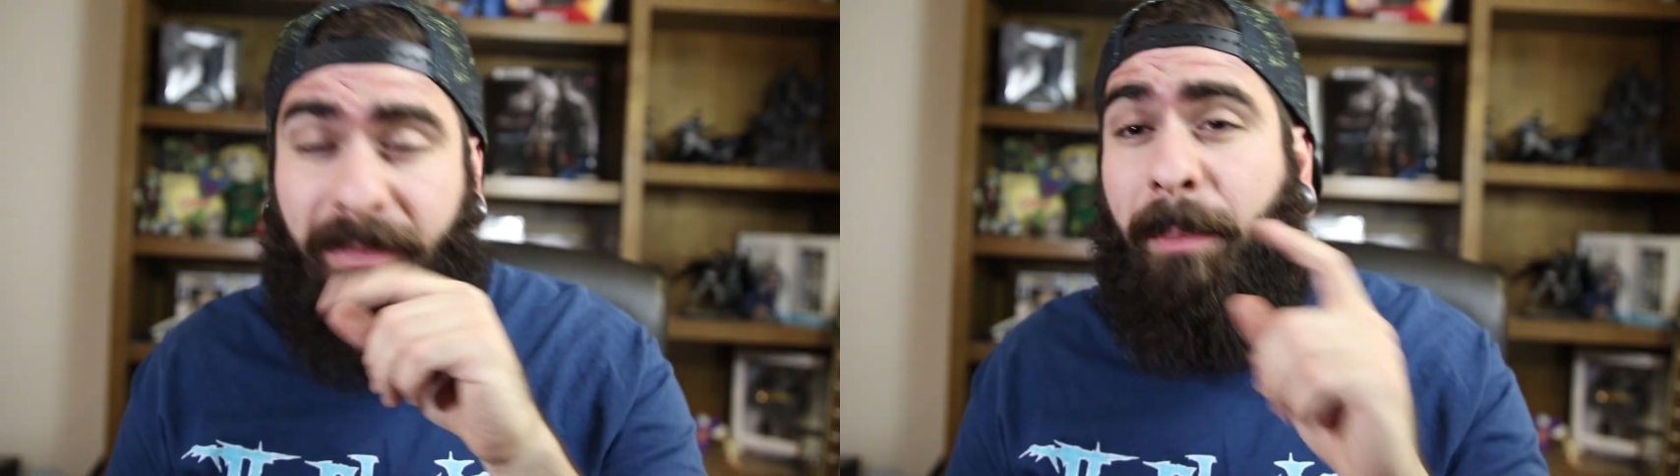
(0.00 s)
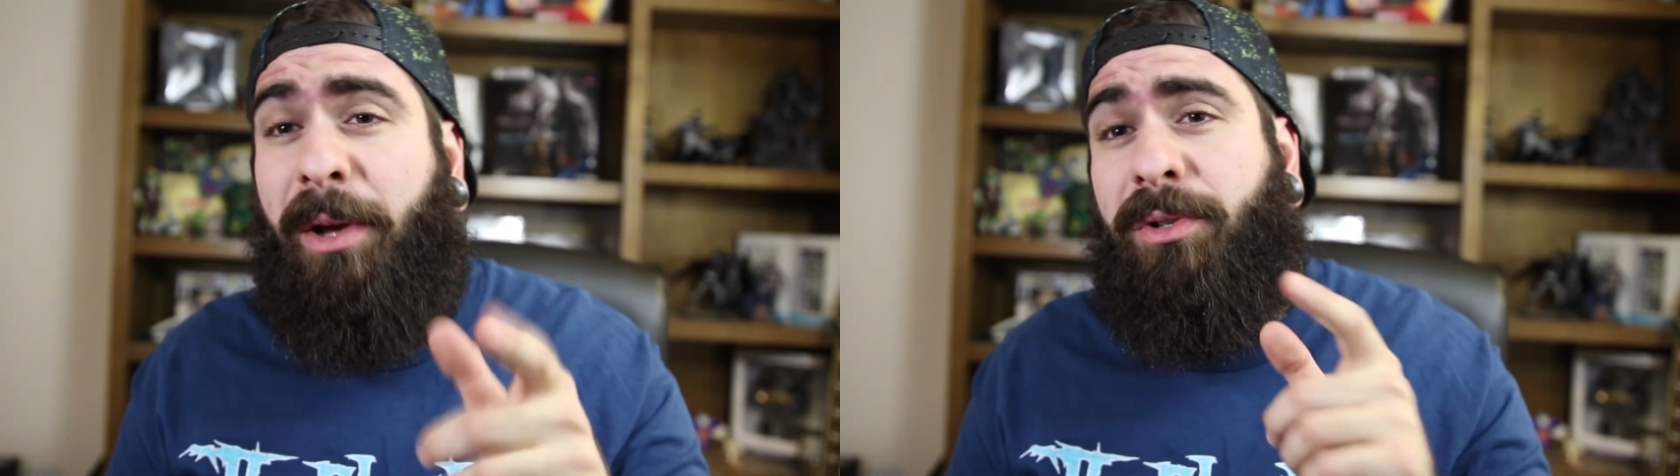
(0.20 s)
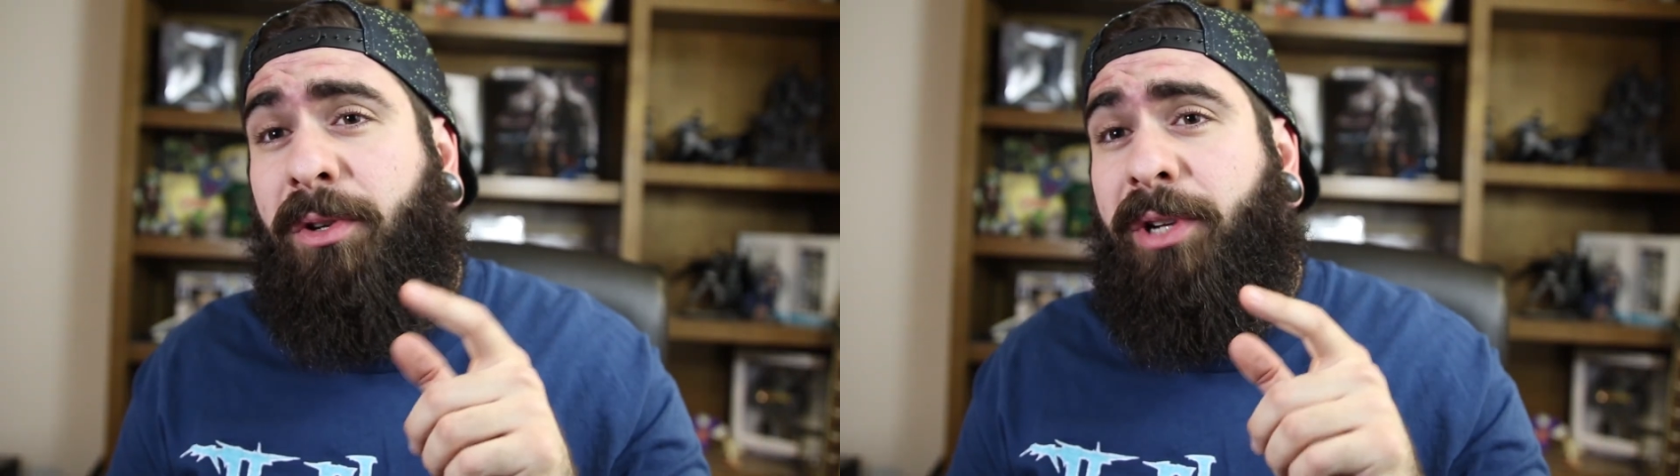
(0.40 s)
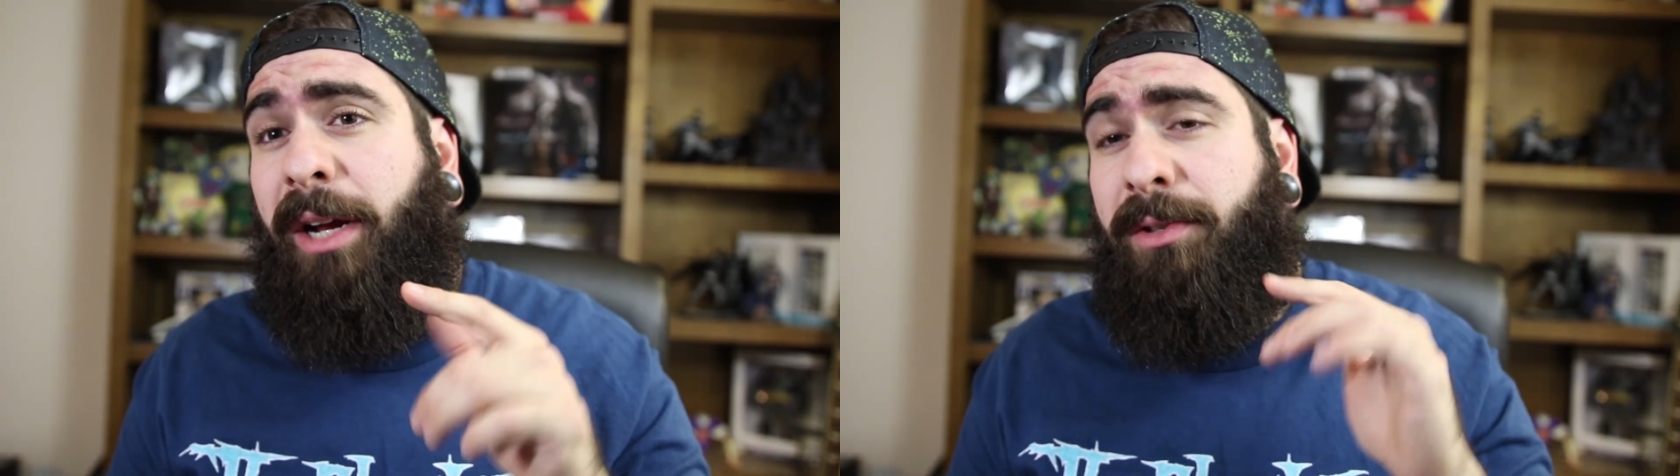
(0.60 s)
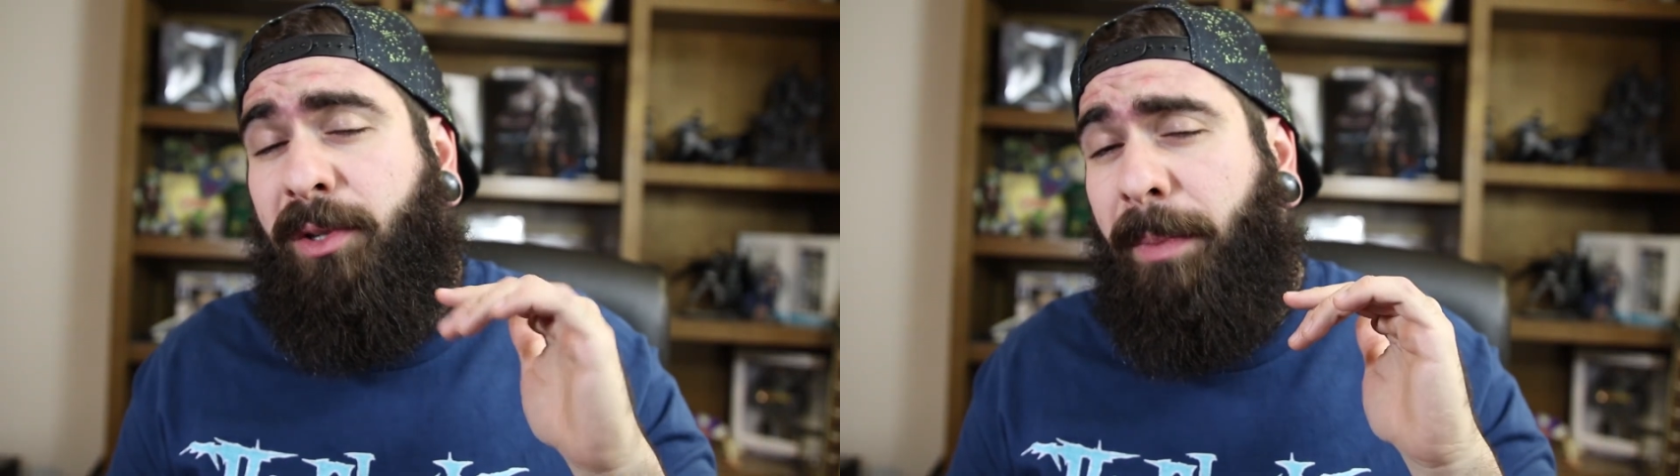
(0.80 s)
Make sure to check
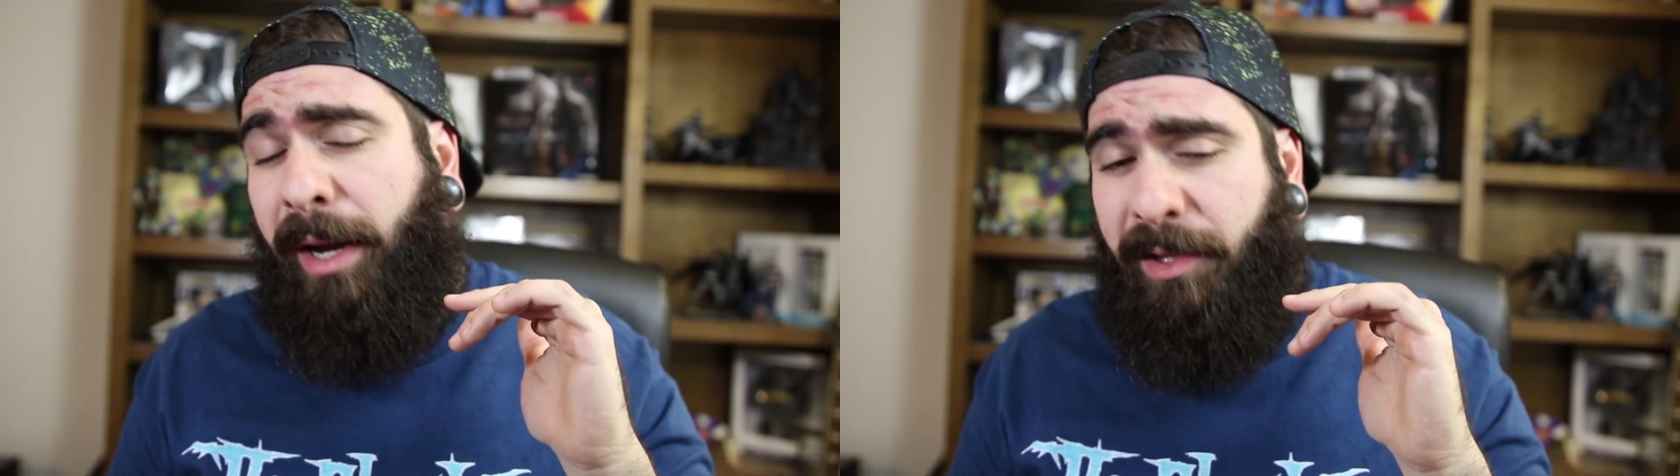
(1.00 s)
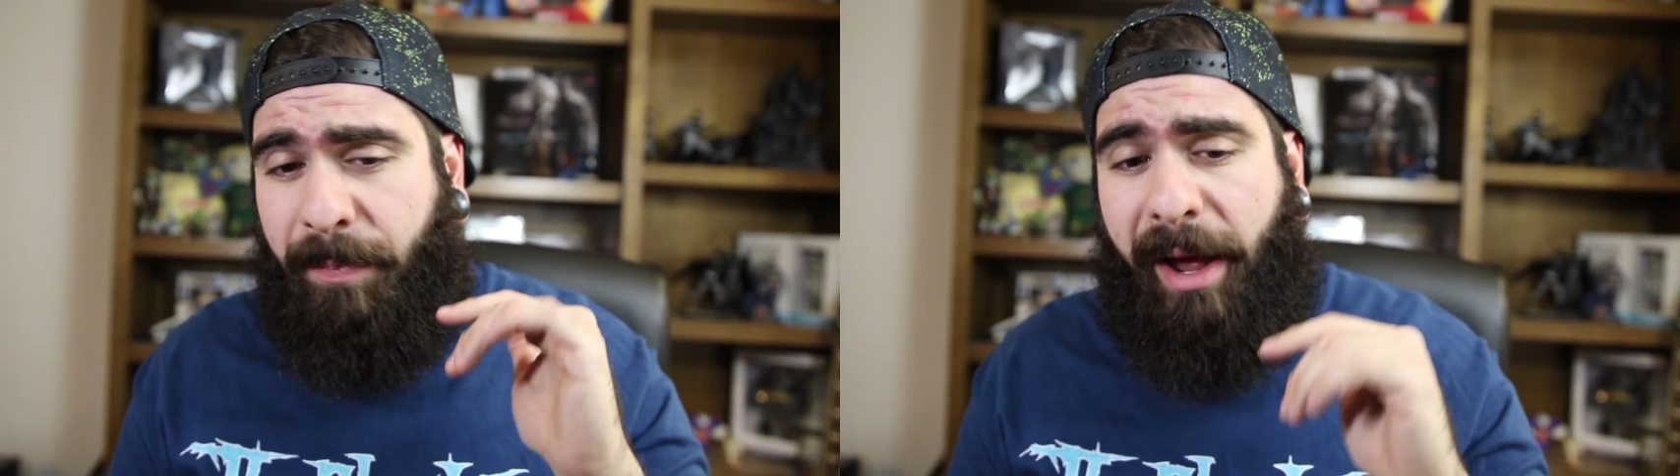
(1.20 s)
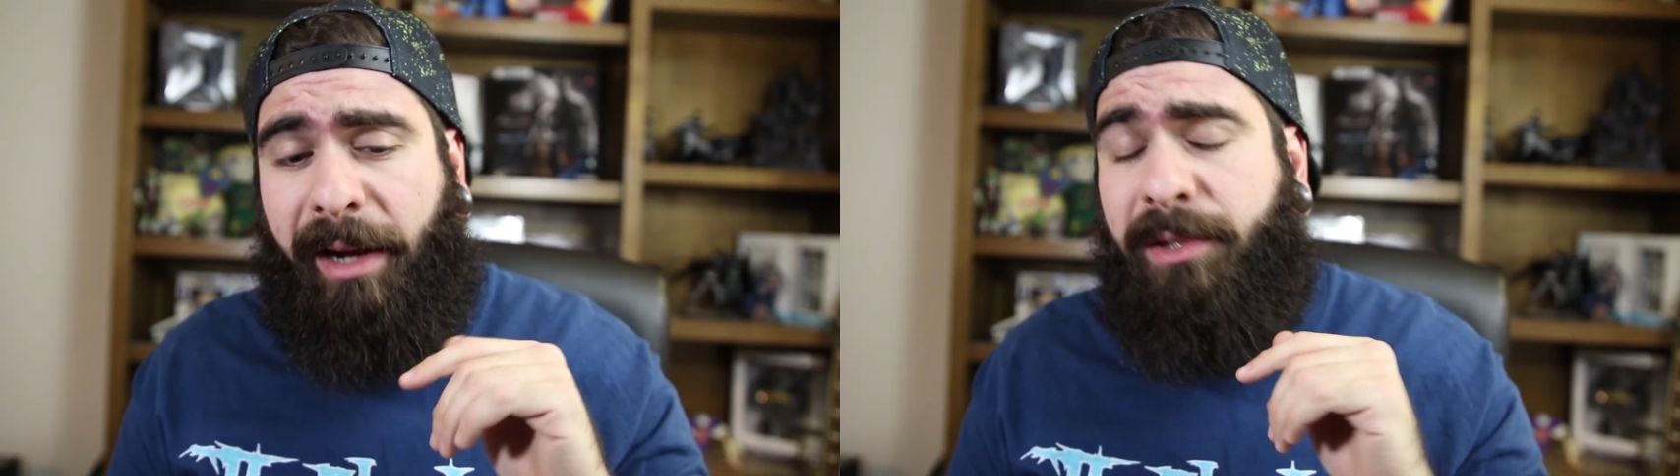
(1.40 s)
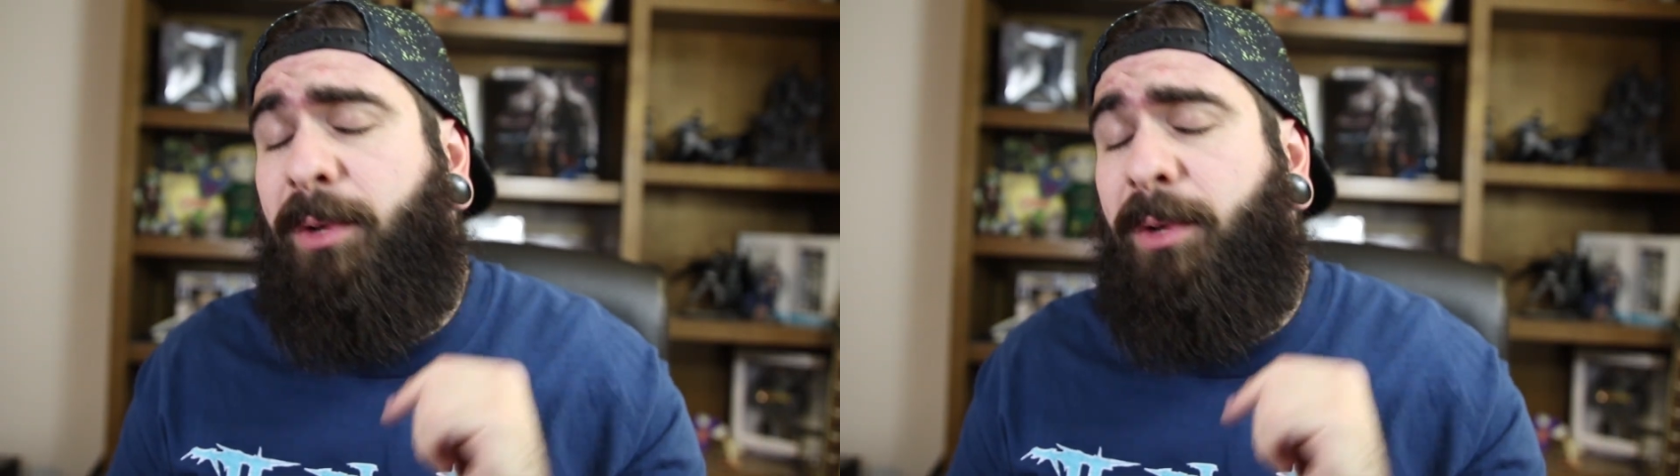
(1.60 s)
out Super Gains Pack at